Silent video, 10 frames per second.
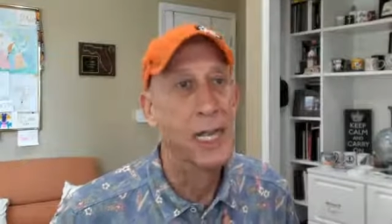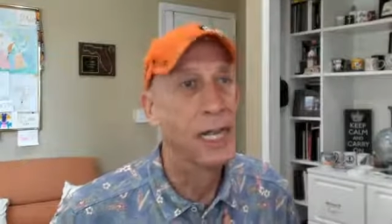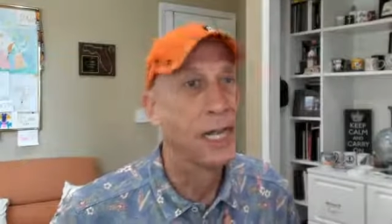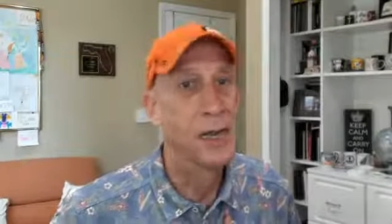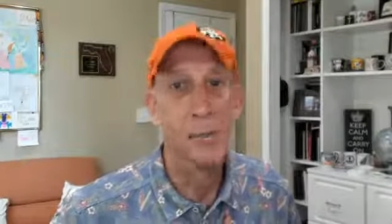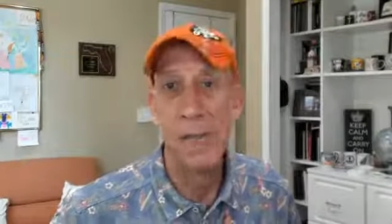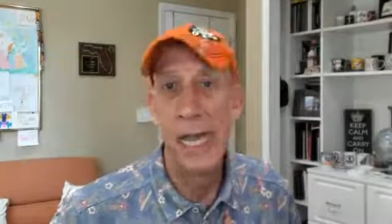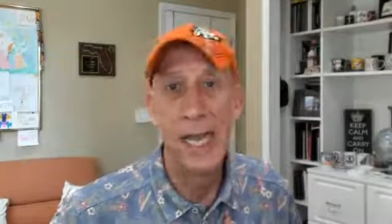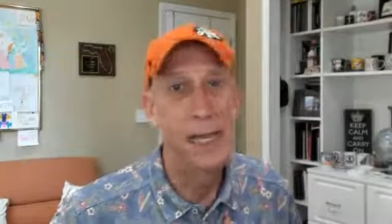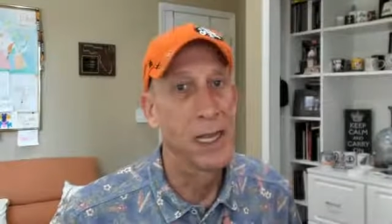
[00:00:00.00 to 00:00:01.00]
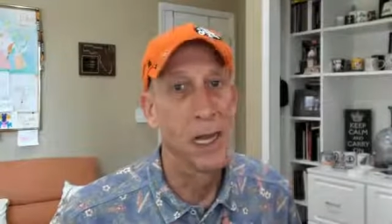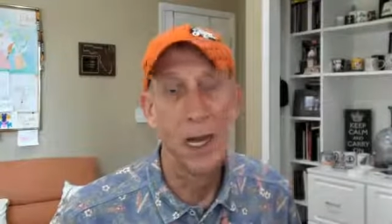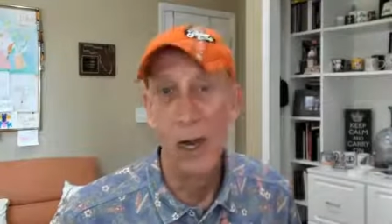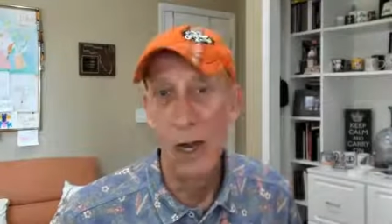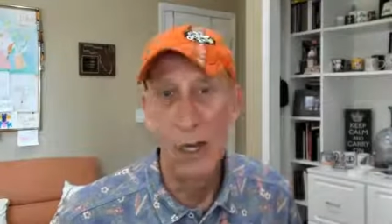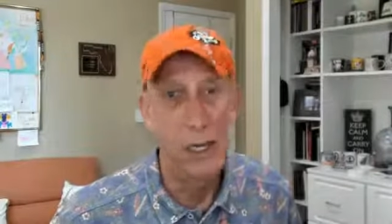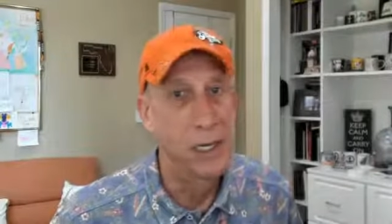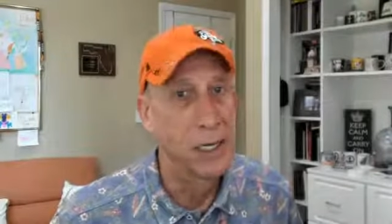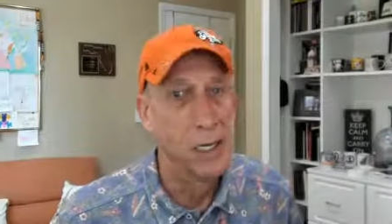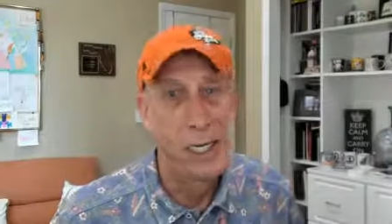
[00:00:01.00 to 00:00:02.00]
My heart
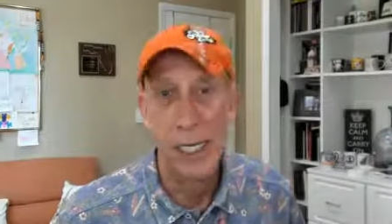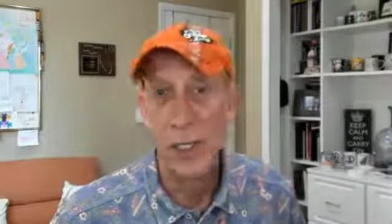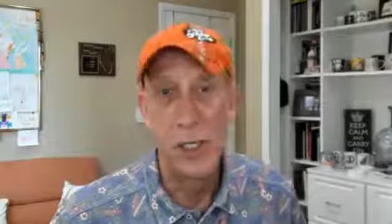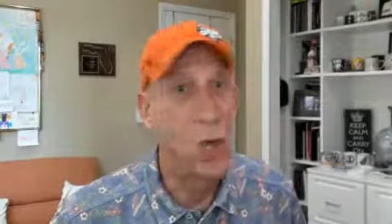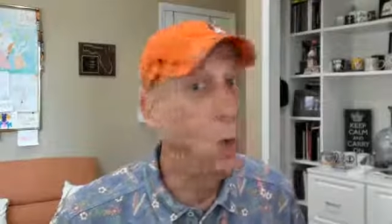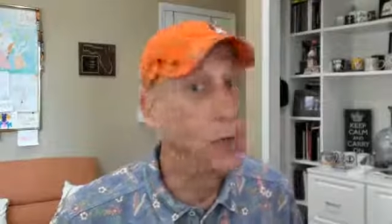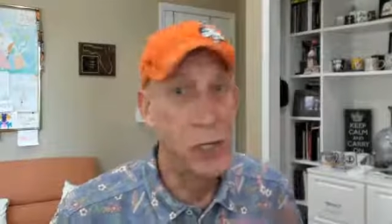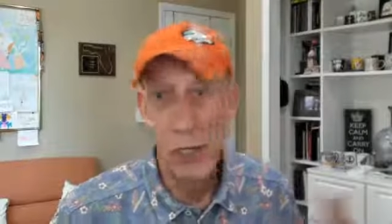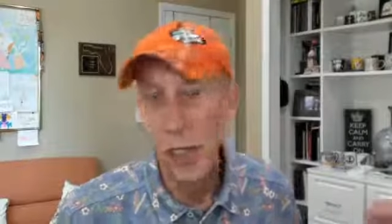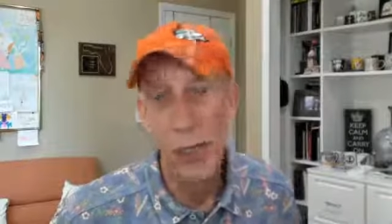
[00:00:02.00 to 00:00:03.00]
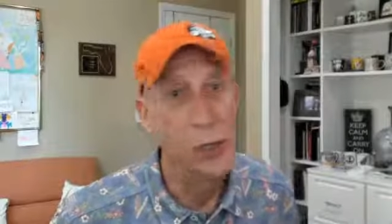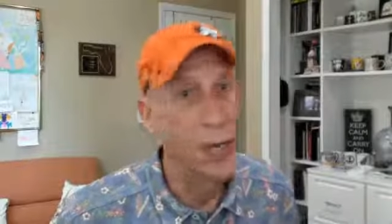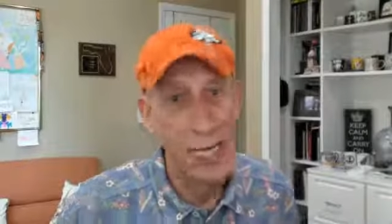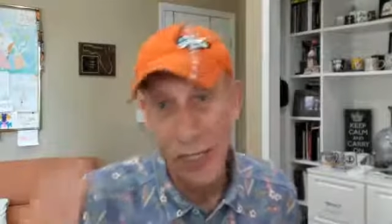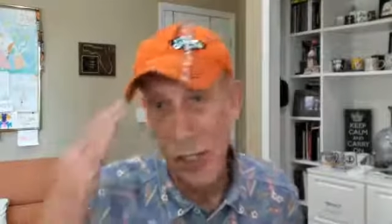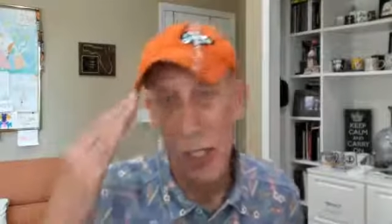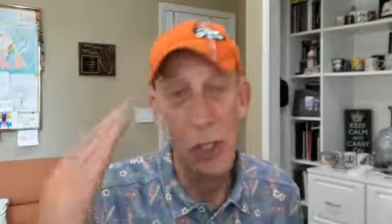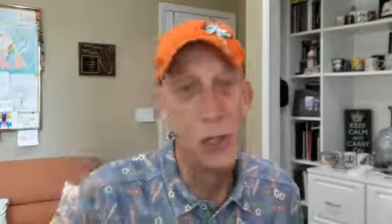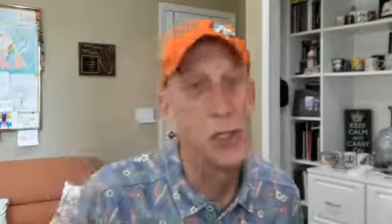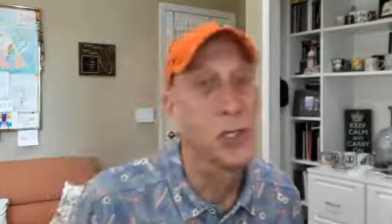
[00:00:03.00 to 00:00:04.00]
is open to you. I
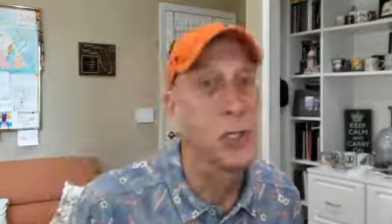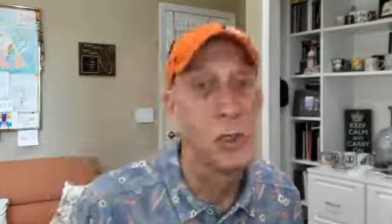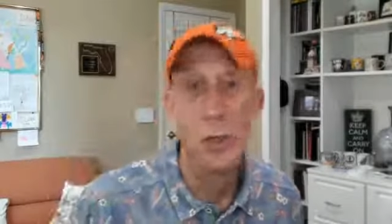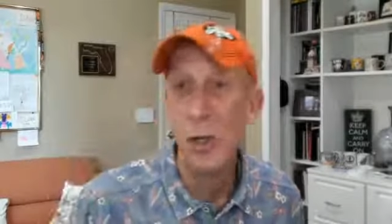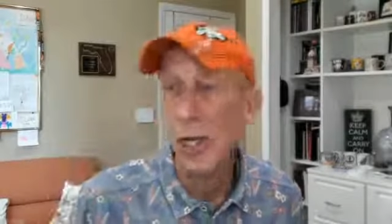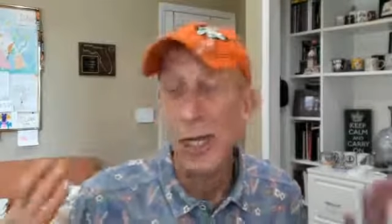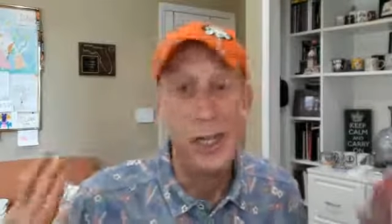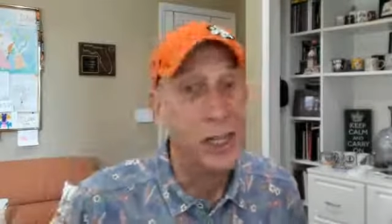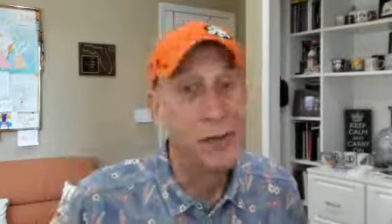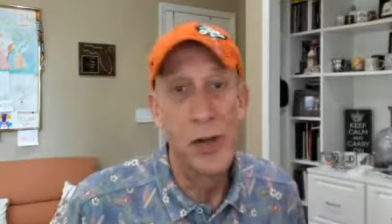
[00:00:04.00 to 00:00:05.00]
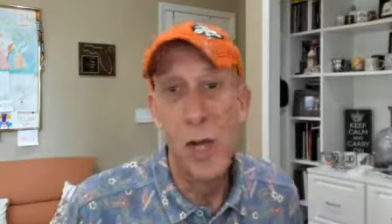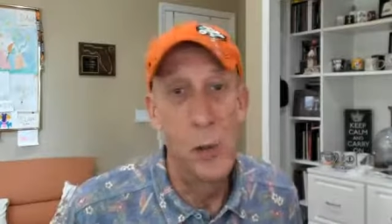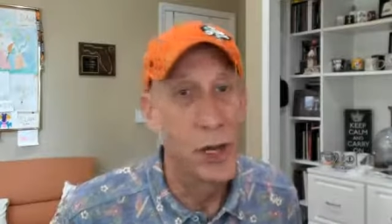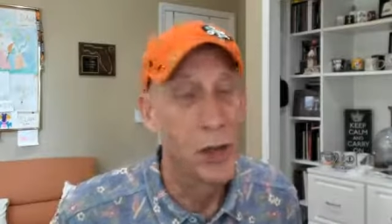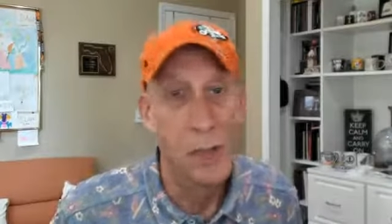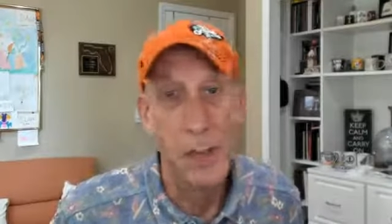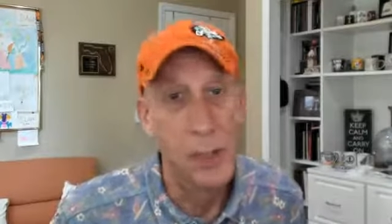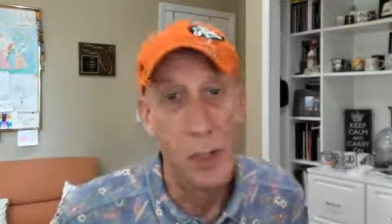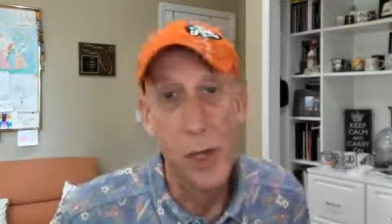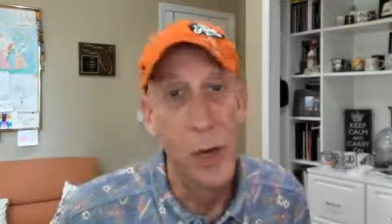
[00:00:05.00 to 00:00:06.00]
salute you. You never know what other
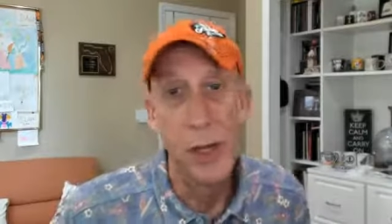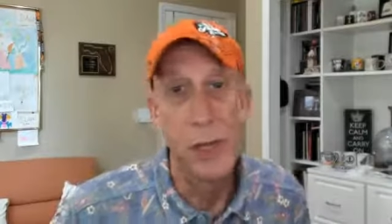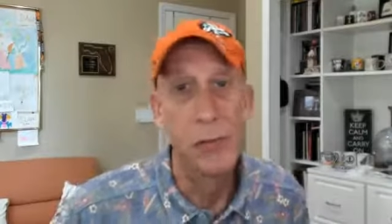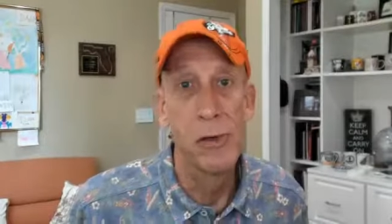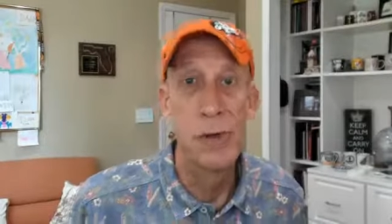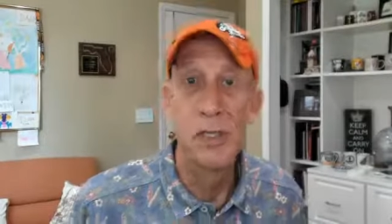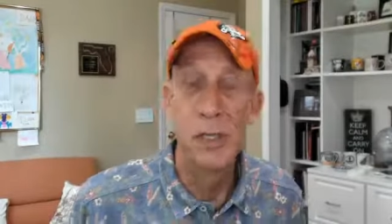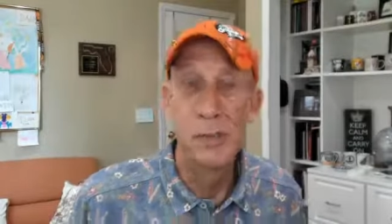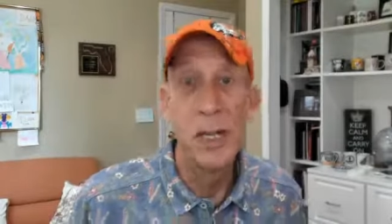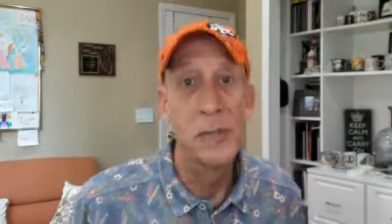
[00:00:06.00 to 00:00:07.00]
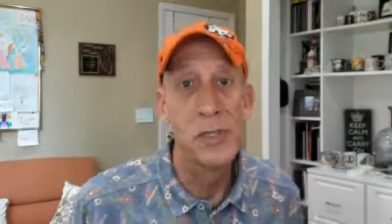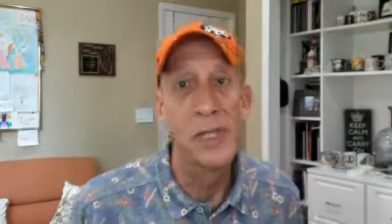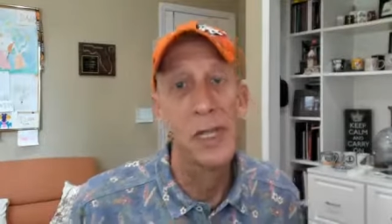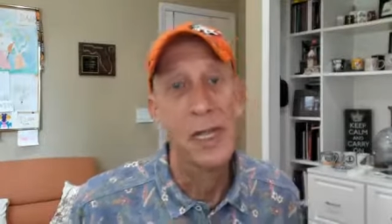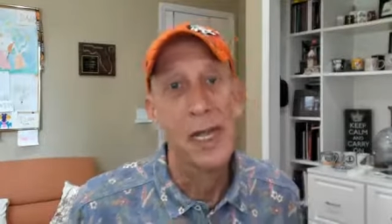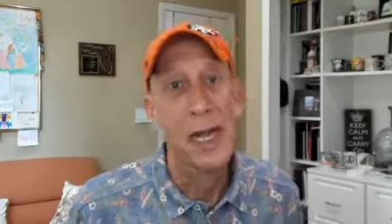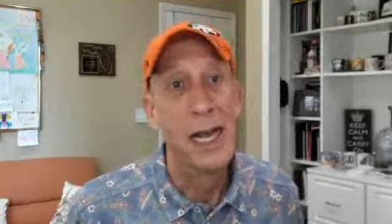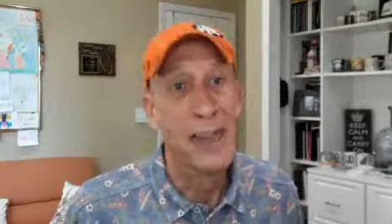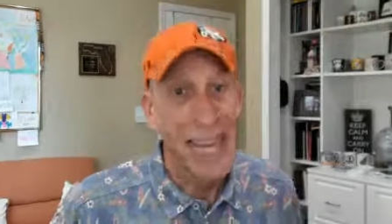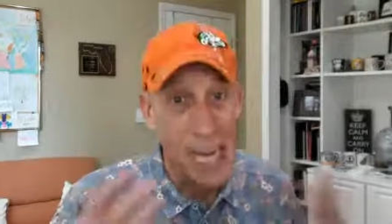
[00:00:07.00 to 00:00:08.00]
people are going through, and sometimes
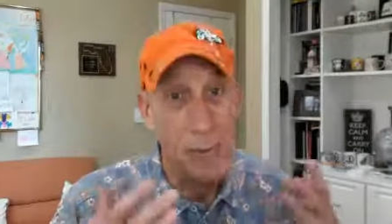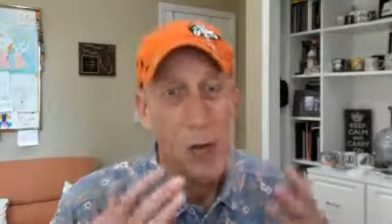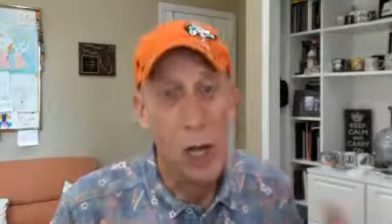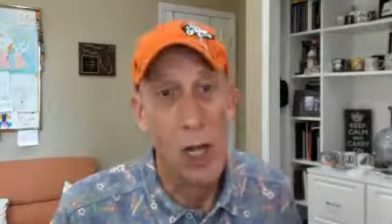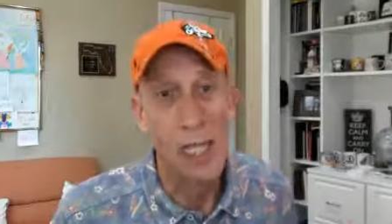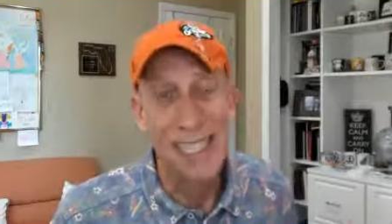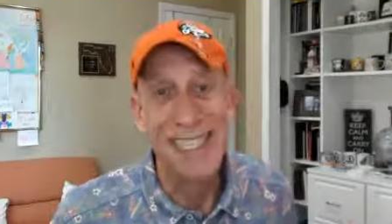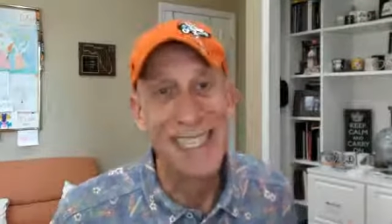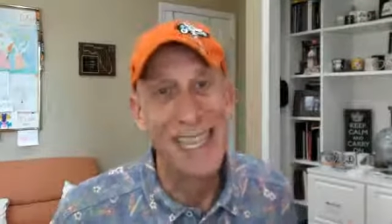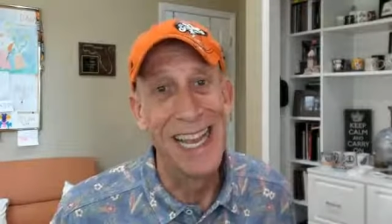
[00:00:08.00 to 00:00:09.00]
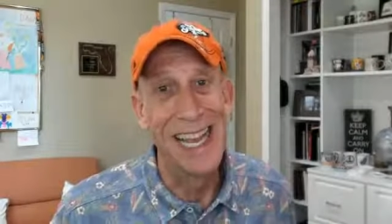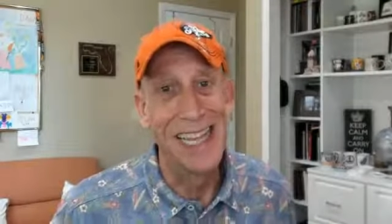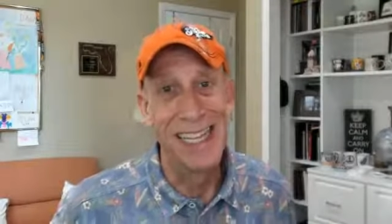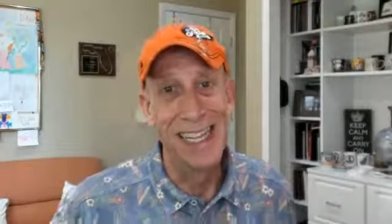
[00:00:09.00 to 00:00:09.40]
they keep it all inside.